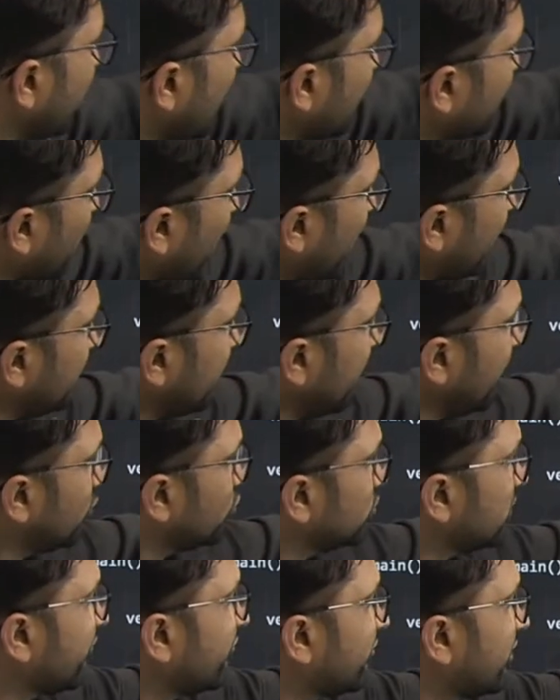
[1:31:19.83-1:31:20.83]
are pointing to
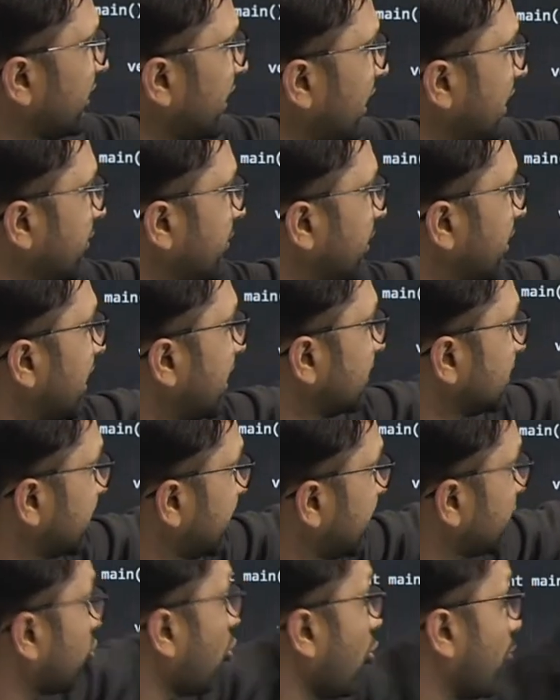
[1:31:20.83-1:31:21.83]
different element rather
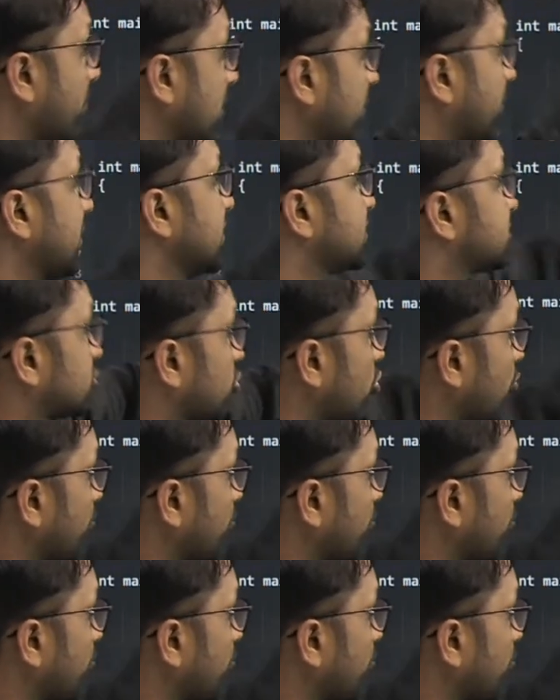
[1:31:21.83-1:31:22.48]
than copy paste.